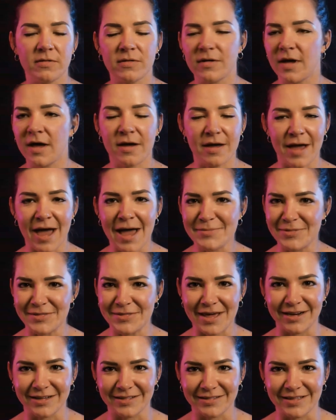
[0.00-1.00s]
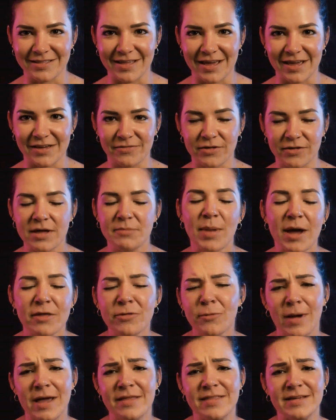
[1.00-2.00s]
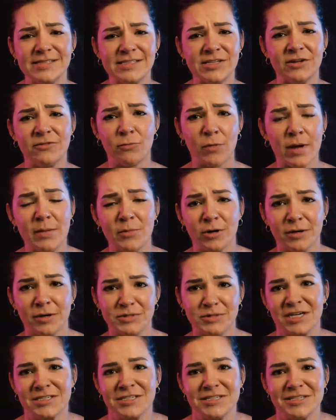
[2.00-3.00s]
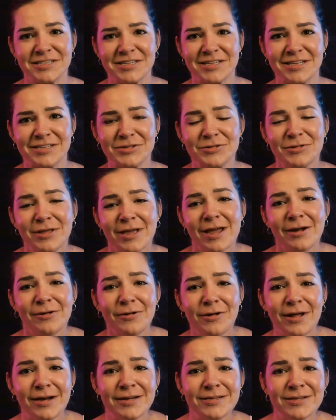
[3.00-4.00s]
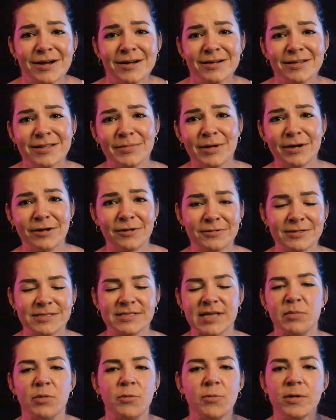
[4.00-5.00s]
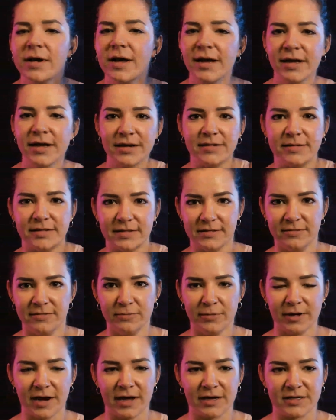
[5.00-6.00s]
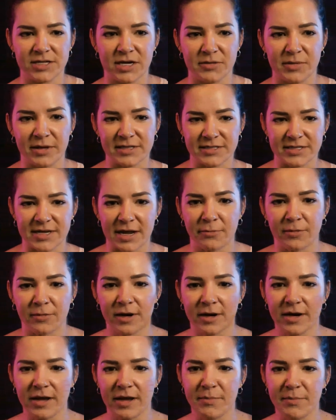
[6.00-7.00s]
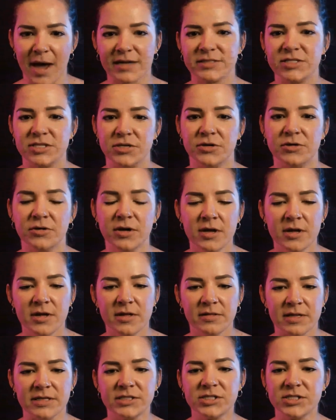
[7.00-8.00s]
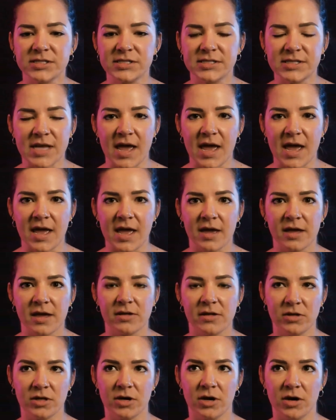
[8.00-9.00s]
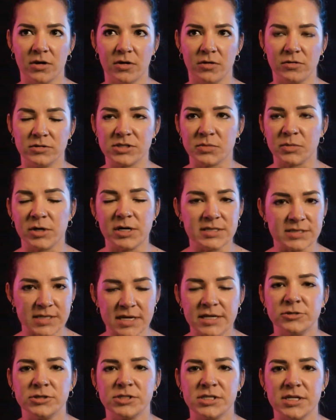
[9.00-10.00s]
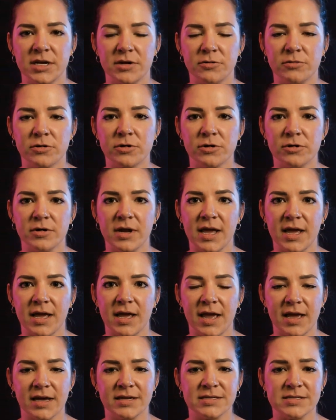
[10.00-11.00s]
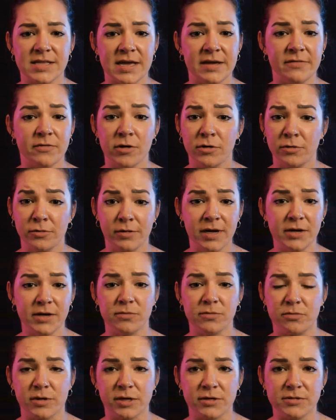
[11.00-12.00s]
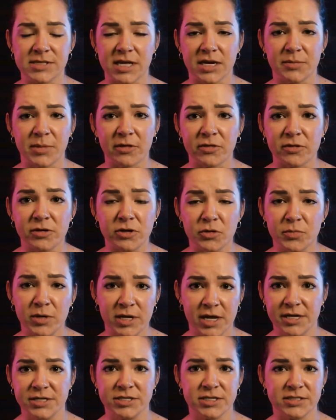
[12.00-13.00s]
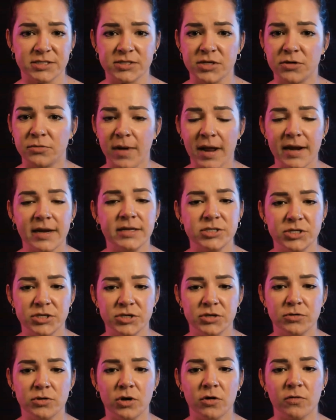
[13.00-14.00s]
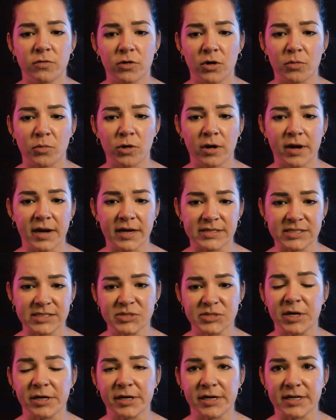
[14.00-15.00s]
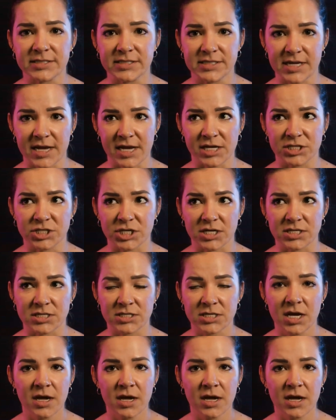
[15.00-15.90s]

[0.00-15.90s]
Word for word: h- hypothetically they've, and by the way, they still have way more objections to this. They're like, I don't know how to talk to them. I don't know what to say, but we're not going to, we're not going to talk about that today. We're going to get back to, let's just say, you know, someone is interested in recruiting and they've agreed with what you said about the newbie agents. They're ready to go for a more experienced agent.